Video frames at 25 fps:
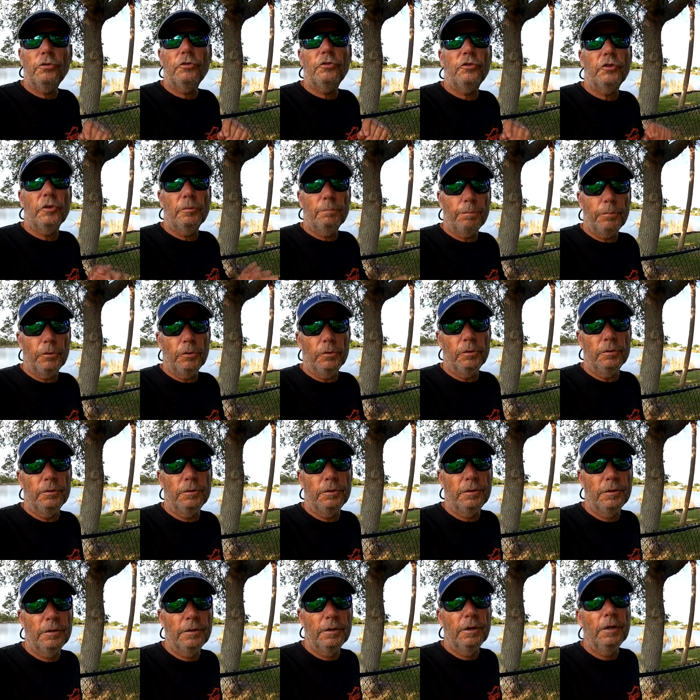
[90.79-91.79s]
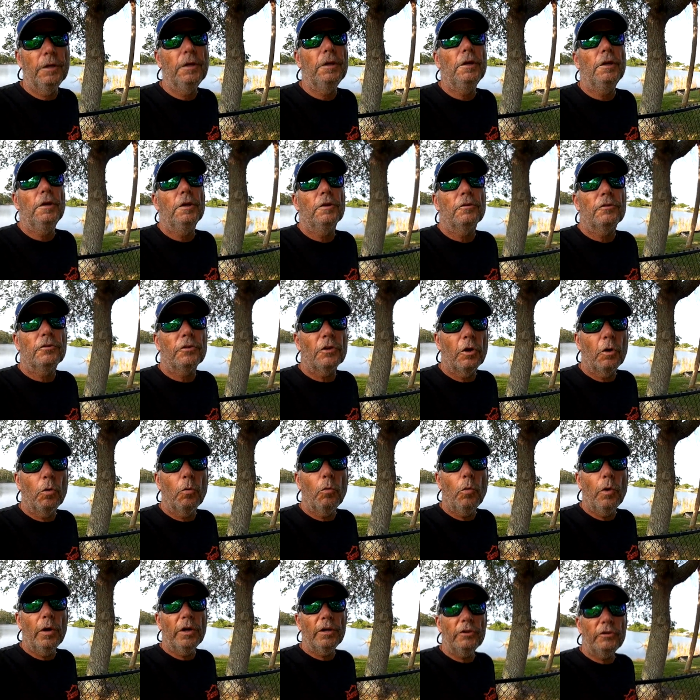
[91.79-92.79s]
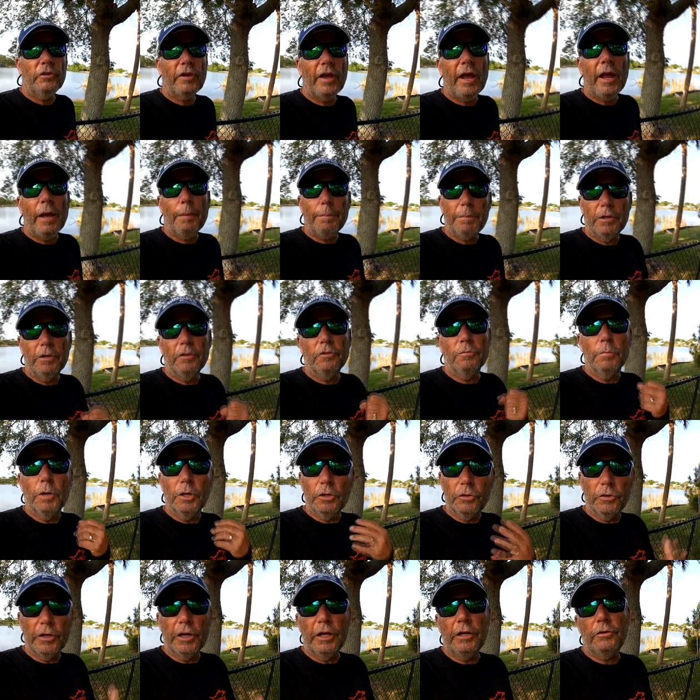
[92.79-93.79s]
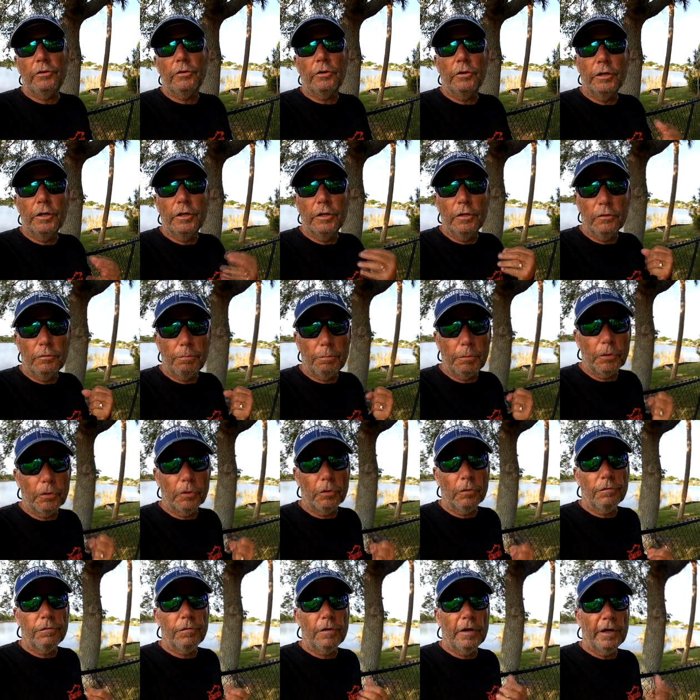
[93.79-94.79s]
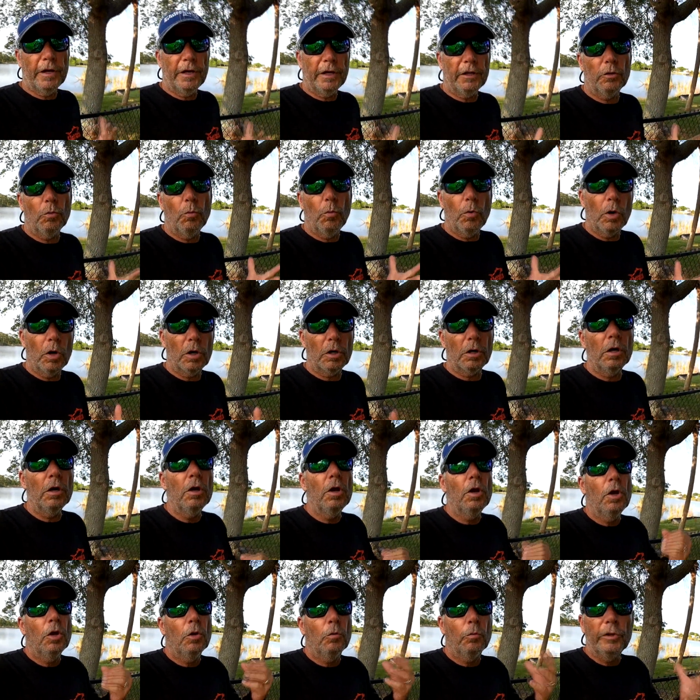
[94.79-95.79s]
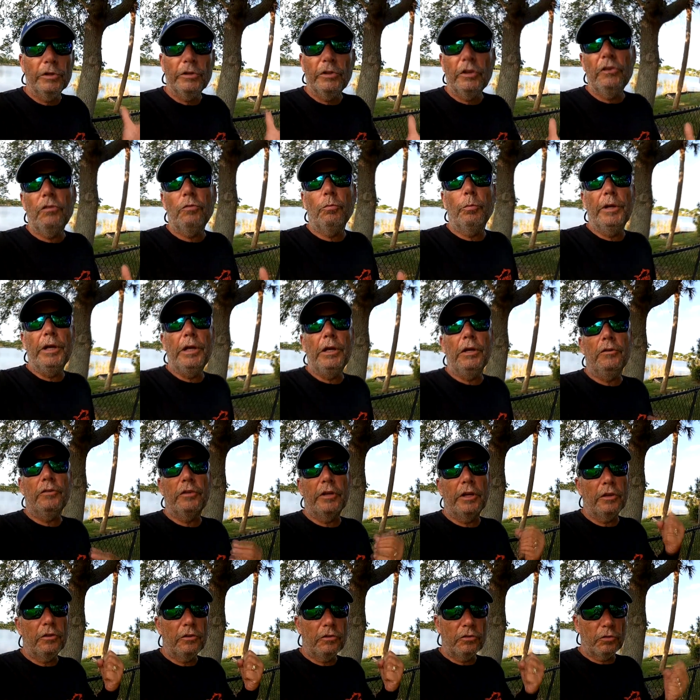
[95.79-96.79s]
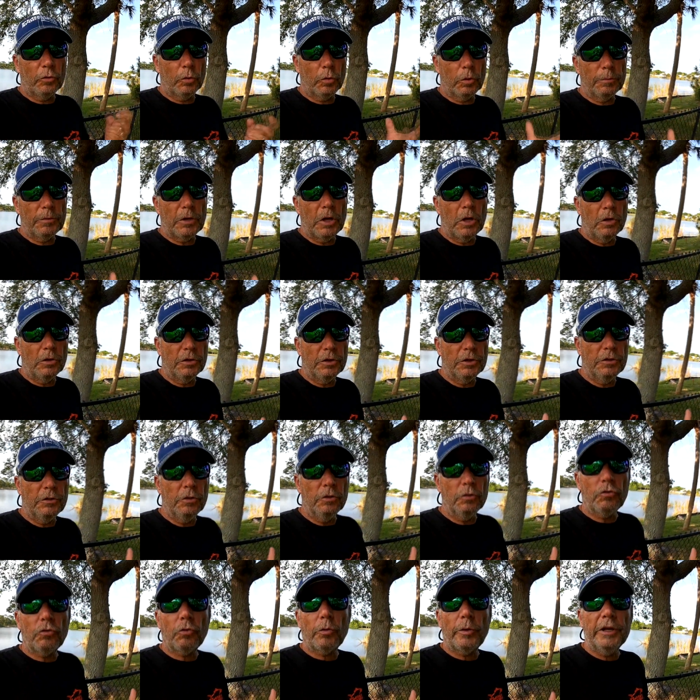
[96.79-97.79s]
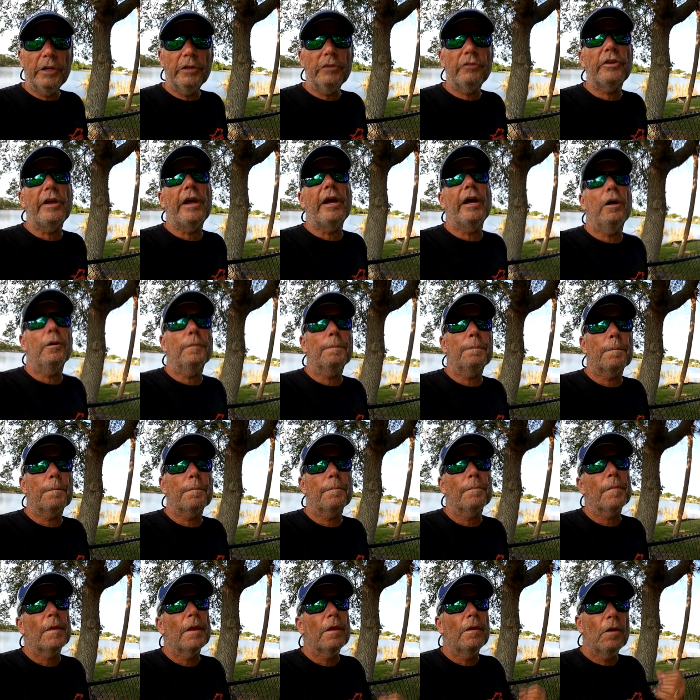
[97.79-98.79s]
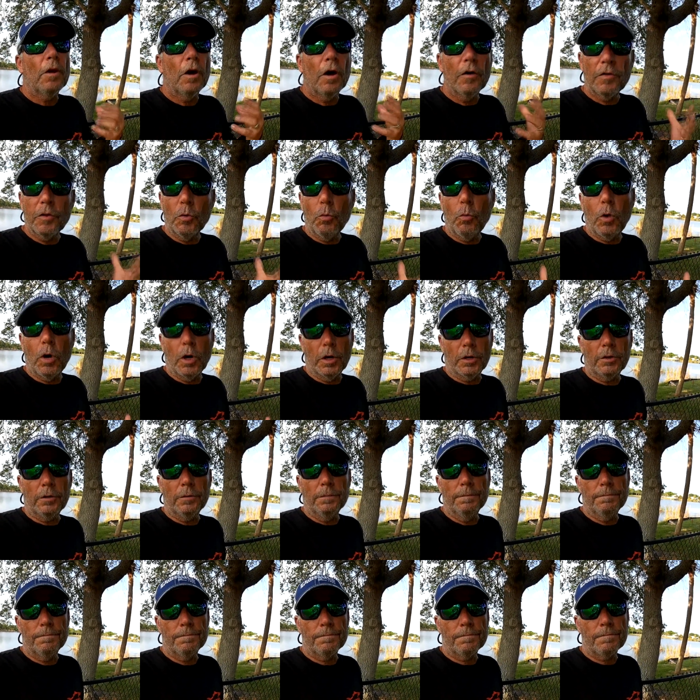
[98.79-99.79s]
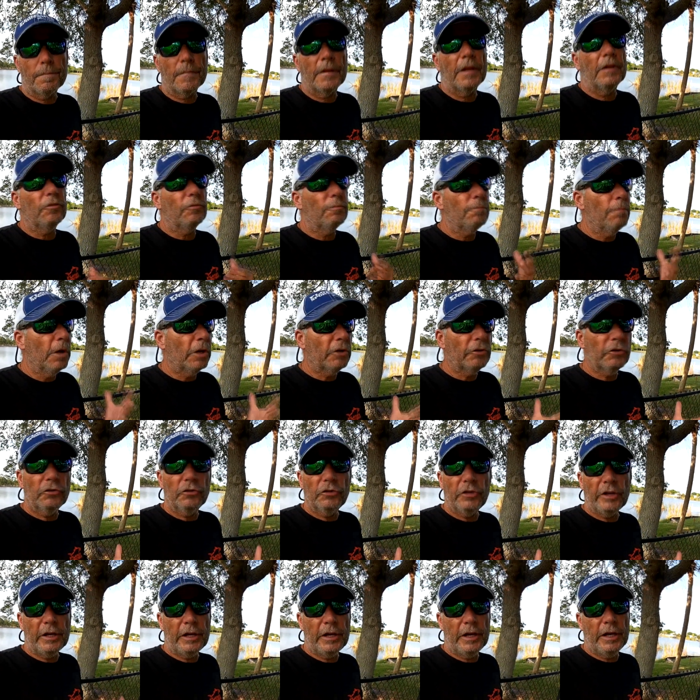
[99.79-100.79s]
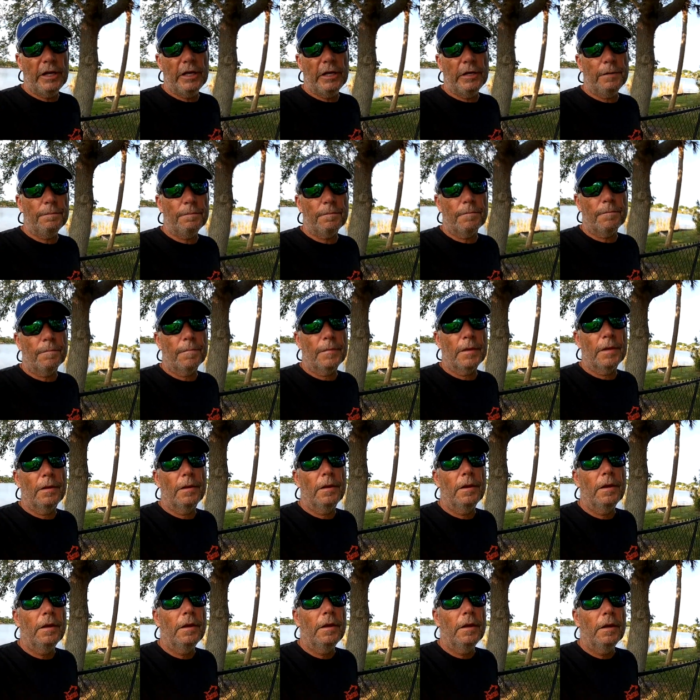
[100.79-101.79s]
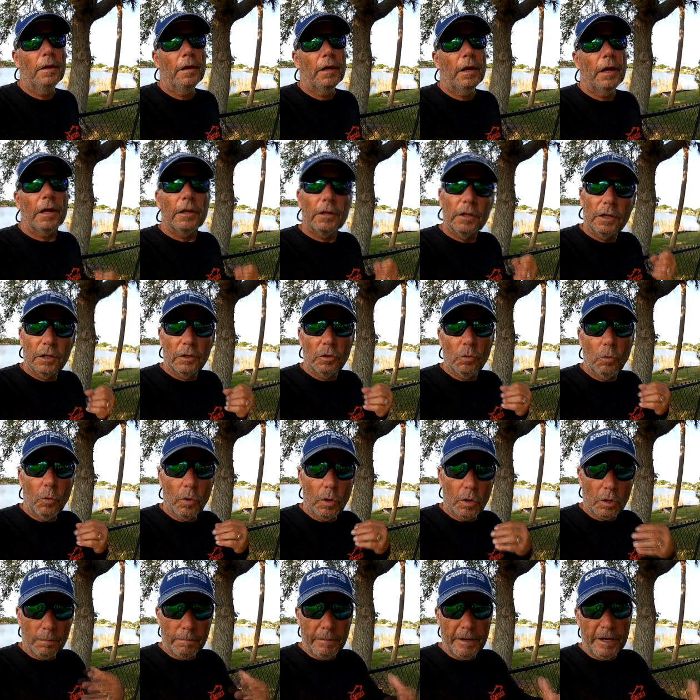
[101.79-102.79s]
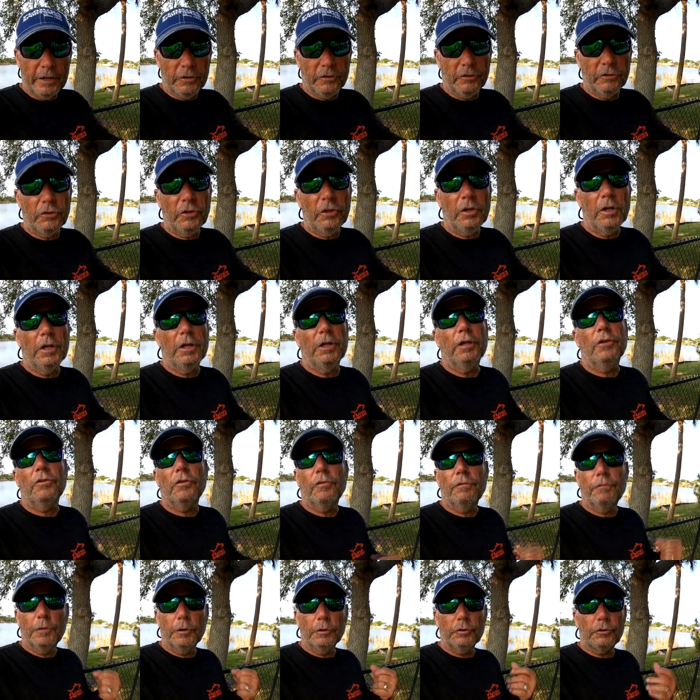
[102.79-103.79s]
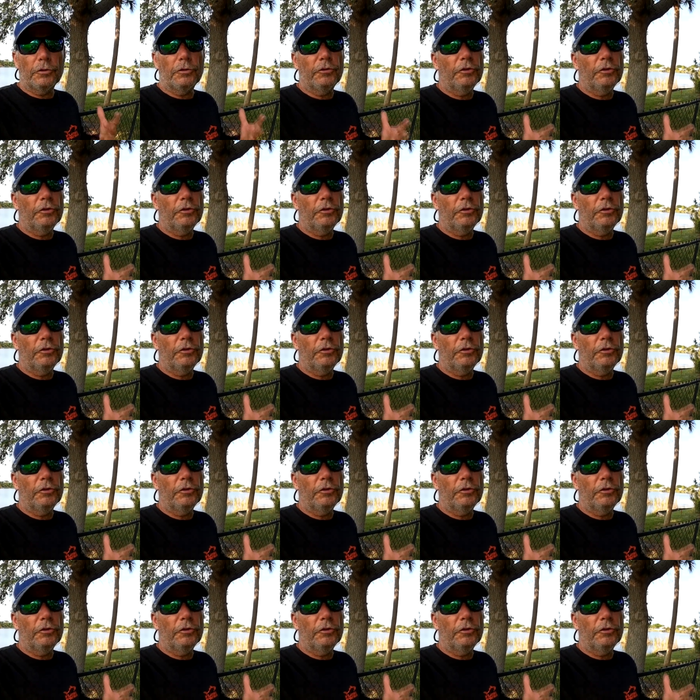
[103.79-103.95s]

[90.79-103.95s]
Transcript: simple. So what has happened is Mother Nature is purifying the water with these weeds. They absorbed all the nutrients out of the water as much as they can. And then the water passes on. It's a filter